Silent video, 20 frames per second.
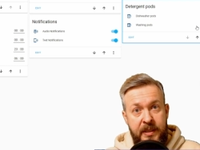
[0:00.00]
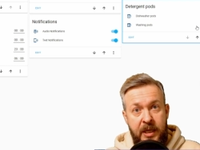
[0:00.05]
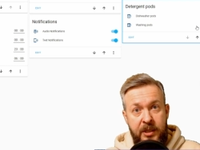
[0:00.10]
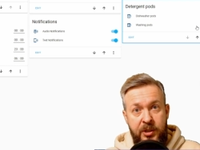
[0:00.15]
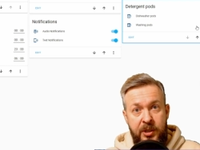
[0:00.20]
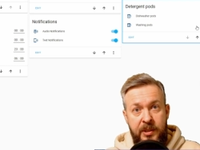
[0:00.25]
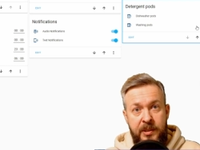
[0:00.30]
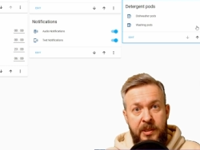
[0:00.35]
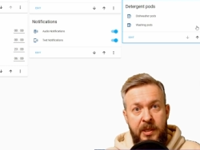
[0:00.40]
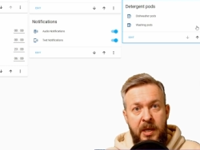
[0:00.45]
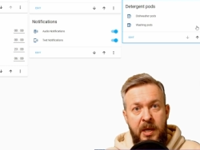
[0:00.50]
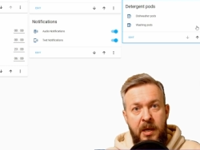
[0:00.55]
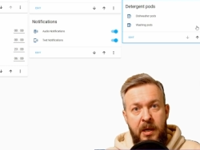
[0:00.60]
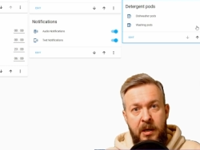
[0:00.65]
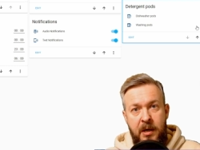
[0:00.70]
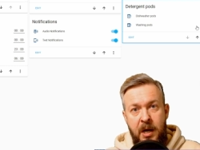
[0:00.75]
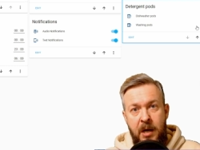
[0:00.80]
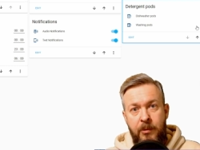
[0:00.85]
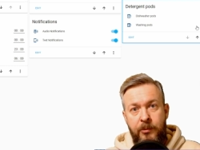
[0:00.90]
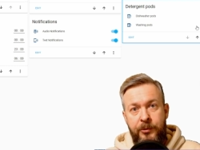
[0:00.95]
such as
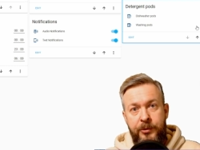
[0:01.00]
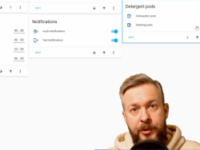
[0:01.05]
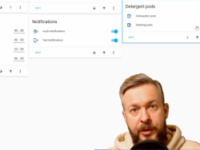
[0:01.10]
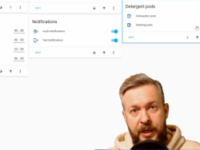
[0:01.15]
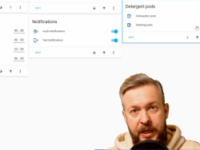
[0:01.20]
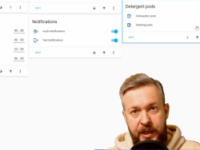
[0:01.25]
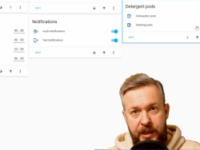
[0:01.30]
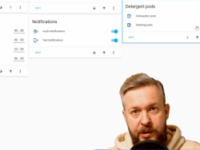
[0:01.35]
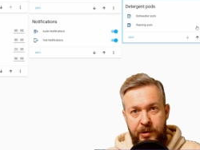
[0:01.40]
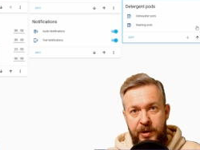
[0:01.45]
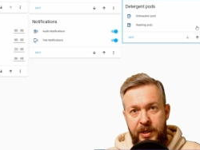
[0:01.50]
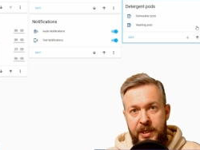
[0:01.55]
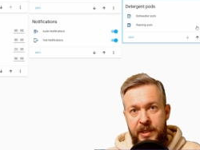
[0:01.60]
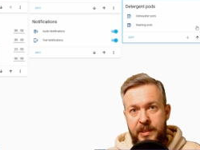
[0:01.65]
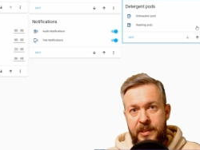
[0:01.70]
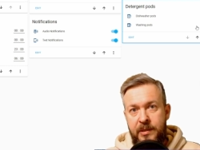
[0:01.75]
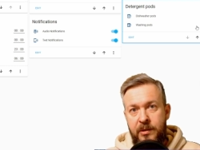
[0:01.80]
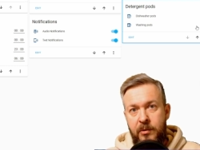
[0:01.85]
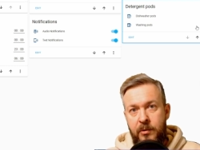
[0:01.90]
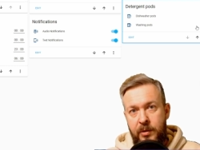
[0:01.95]
counter
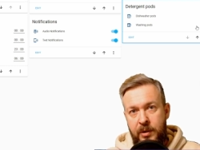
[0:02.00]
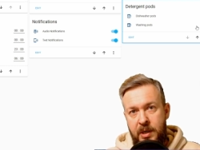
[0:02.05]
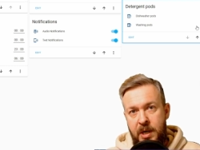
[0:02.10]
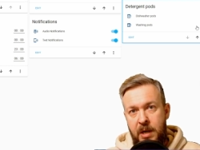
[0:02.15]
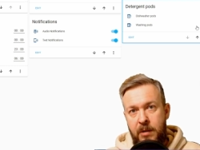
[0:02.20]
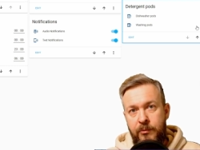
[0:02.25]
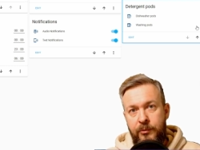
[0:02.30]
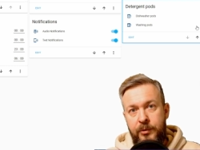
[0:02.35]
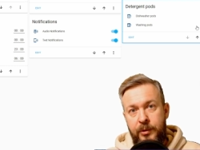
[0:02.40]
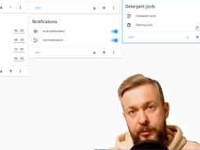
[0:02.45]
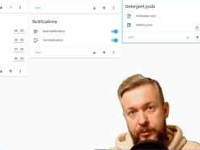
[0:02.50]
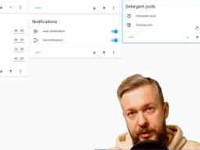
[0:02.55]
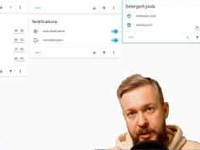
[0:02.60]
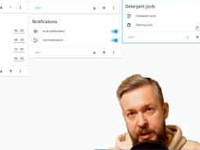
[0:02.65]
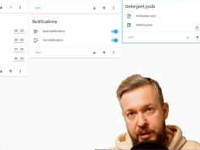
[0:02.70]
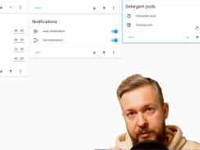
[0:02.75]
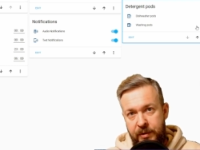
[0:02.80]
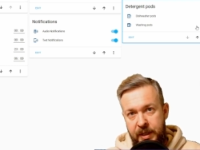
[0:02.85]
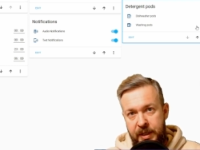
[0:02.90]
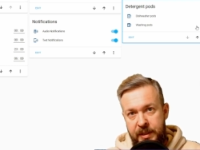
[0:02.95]
increase or counter
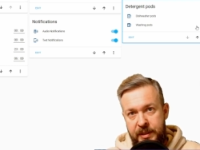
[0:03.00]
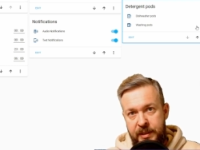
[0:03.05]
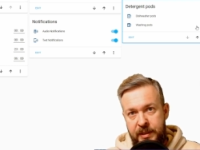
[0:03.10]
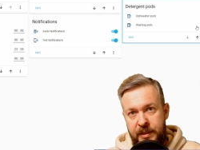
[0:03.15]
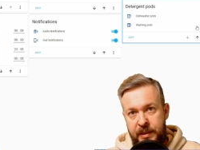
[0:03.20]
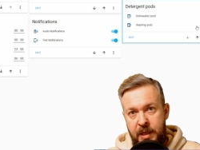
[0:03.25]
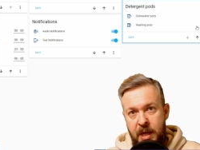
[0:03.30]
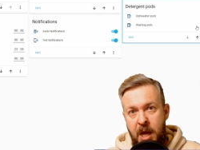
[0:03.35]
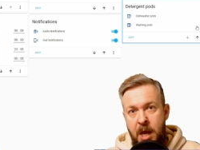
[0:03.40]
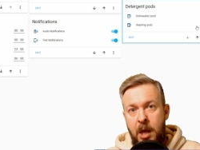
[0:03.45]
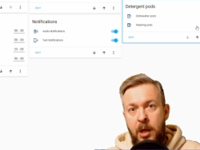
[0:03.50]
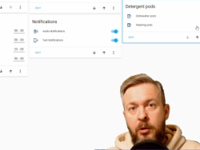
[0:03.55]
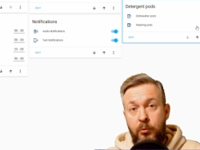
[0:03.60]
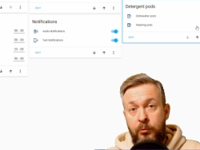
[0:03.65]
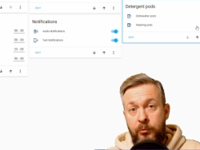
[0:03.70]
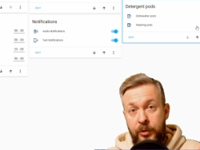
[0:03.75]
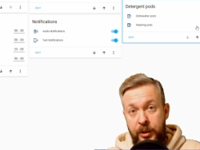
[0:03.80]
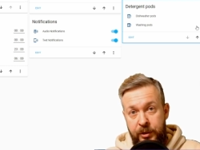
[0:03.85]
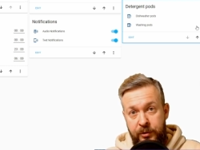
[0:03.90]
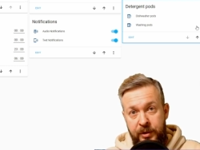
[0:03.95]
decrease,
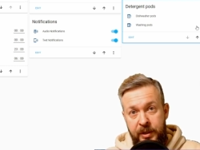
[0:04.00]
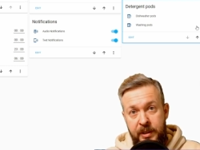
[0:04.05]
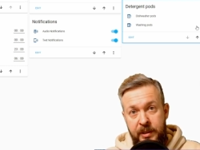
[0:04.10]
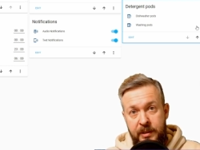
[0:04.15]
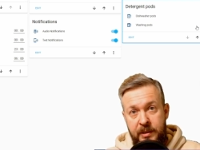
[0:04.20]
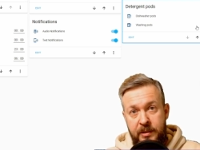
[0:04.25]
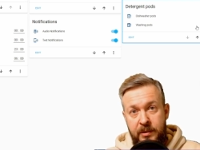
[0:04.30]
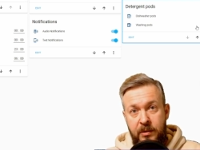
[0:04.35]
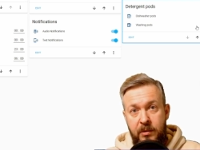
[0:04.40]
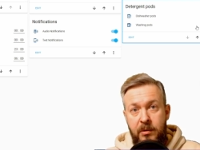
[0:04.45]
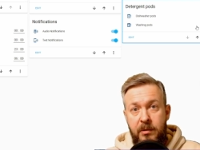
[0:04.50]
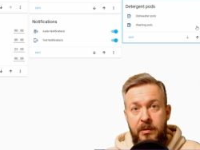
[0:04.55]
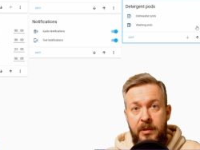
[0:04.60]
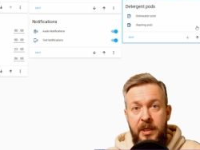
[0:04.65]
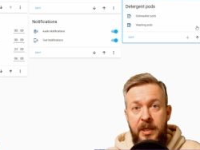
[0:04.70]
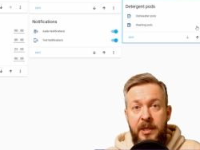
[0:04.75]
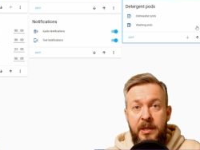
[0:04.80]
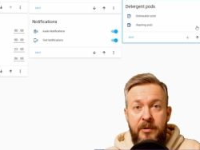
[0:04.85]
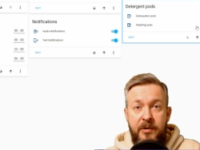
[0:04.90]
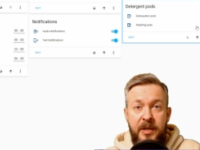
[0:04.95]
to decrease or
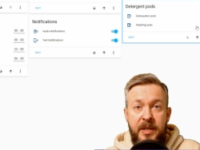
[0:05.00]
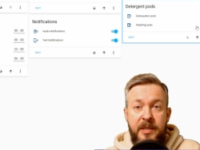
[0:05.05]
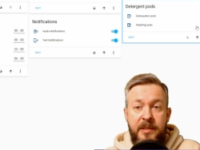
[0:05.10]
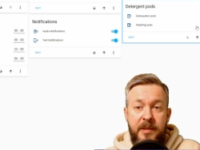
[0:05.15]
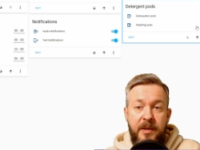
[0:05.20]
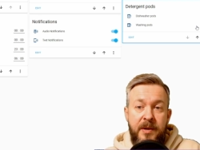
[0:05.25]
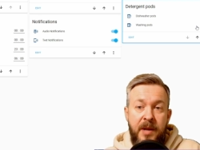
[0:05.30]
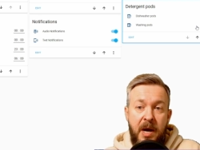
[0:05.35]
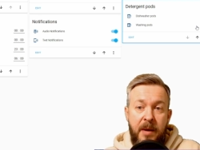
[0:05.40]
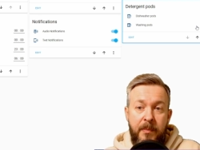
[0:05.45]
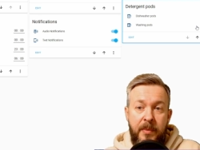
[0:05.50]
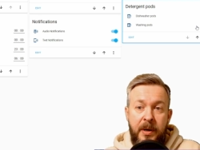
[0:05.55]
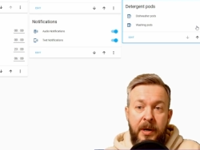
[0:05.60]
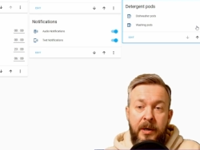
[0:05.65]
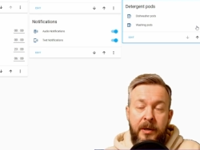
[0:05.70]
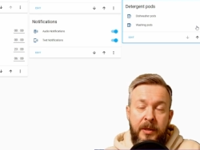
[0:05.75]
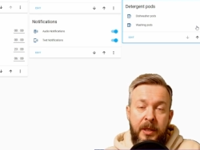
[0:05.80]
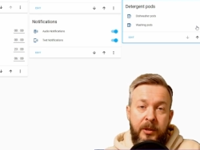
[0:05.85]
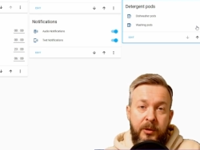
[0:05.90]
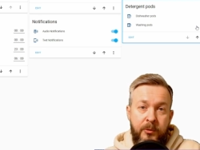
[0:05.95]
increase the
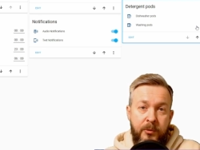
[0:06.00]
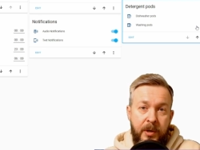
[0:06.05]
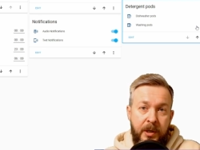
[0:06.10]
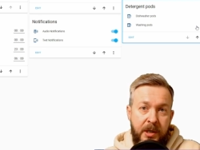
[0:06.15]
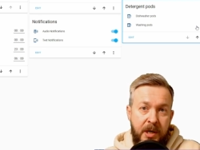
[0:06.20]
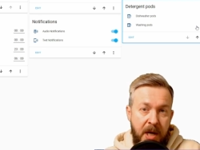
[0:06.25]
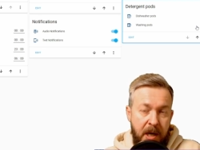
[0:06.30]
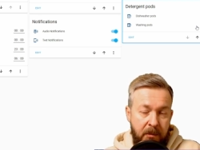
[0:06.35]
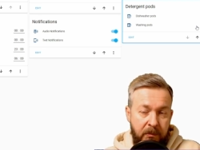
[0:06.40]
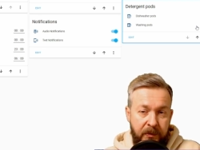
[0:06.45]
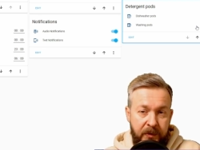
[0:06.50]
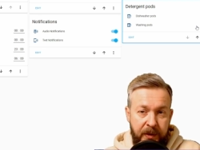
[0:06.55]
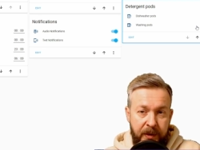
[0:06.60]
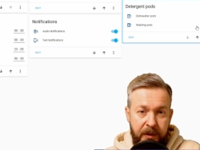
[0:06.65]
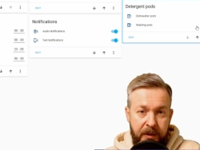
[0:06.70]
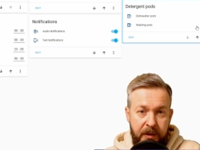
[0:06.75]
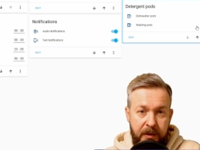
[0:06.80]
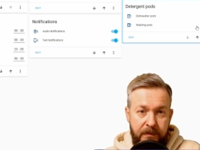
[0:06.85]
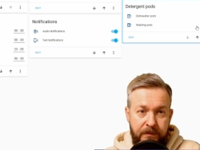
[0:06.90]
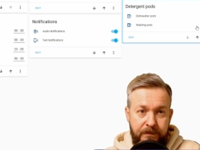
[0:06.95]
number that you are counting.
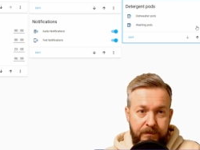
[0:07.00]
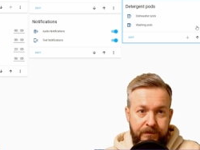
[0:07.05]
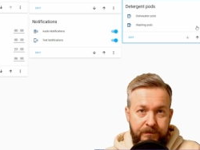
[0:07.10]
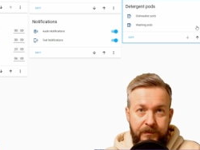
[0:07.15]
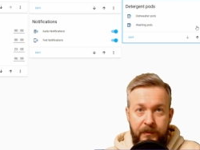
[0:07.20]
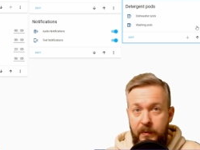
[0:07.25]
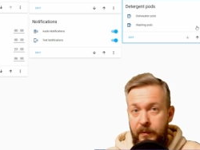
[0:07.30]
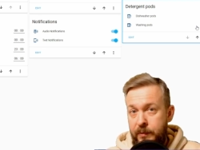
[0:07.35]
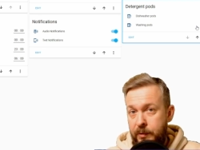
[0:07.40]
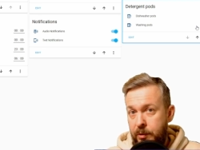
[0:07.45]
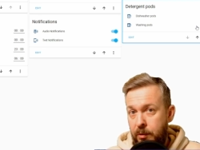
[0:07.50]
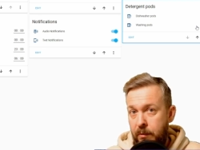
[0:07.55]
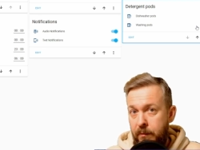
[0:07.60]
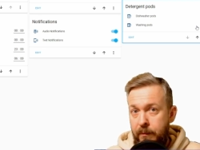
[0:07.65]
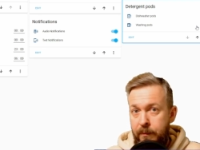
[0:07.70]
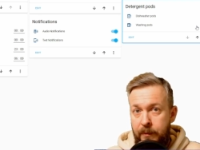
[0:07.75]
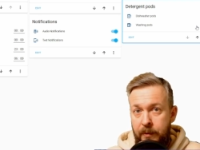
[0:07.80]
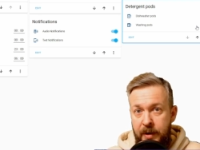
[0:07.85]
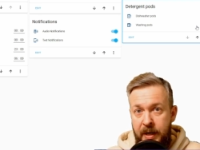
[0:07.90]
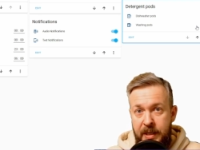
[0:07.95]
So
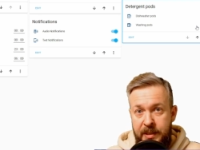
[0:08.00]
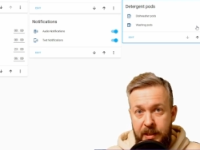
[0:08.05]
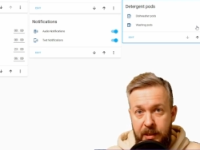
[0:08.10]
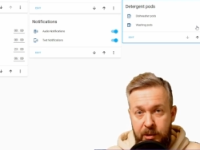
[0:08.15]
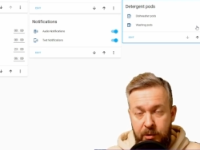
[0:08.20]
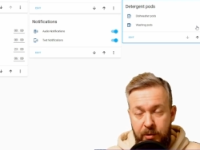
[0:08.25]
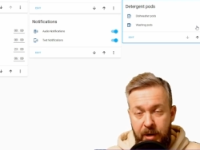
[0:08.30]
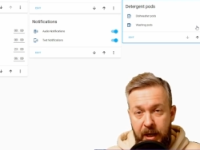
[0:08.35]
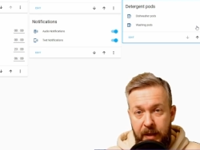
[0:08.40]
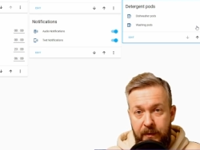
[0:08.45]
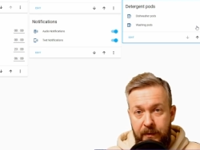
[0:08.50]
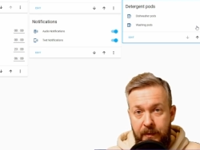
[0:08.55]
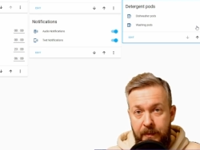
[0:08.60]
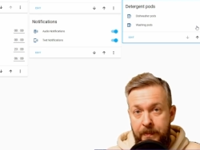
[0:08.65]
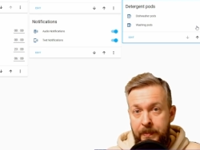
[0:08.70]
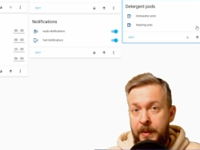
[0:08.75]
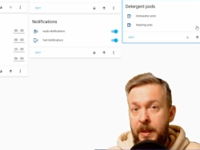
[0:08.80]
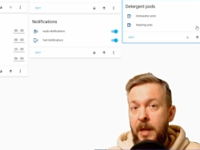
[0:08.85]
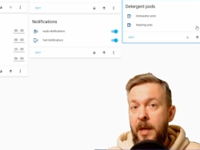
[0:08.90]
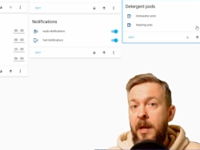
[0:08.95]
for us it's great.
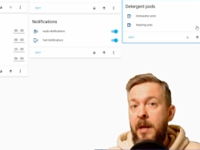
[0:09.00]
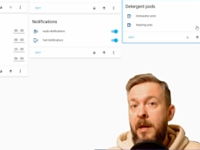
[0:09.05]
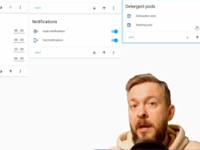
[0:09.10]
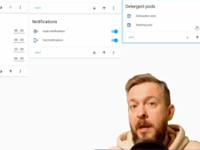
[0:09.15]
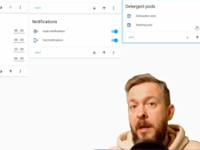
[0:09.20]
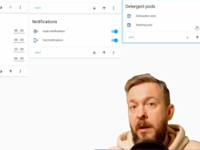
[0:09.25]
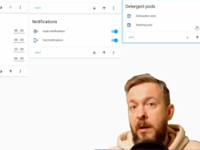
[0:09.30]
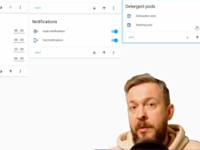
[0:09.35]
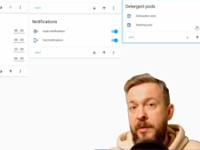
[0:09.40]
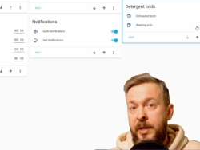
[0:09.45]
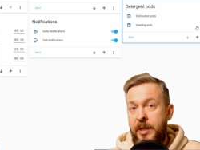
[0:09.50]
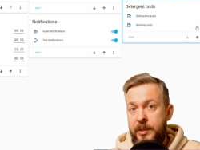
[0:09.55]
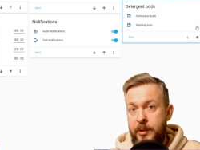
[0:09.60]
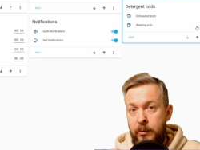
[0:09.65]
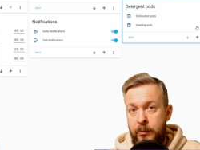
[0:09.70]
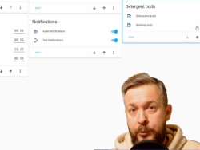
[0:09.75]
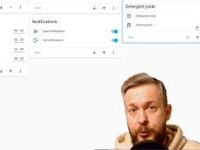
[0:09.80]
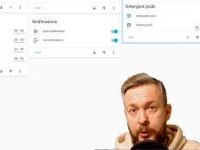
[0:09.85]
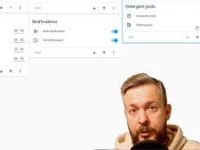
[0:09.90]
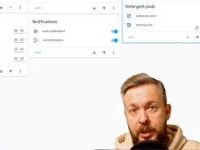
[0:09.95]
There is
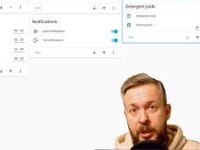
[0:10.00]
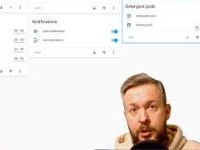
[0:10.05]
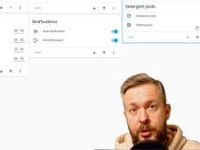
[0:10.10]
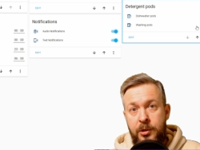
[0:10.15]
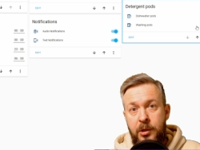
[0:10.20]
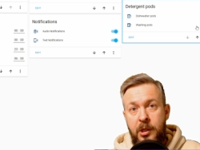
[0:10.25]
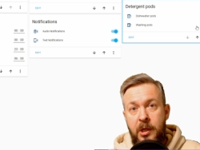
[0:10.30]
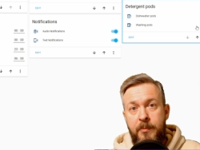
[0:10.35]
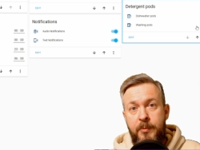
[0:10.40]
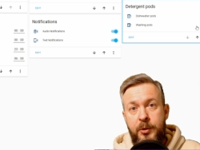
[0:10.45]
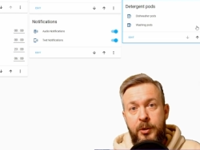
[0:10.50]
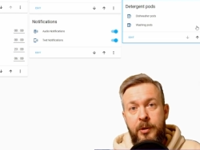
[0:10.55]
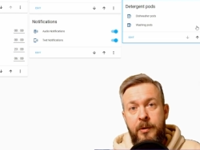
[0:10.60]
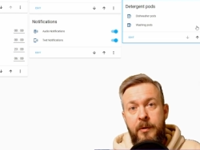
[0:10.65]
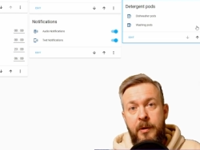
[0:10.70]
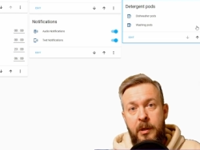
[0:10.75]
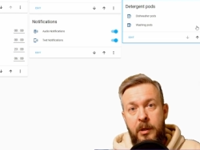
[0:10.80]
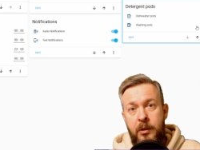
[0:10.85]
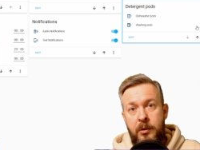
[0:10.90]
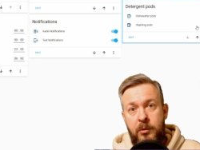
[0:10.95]
also additional
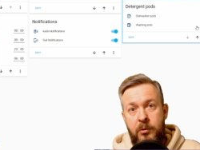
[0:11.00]
option,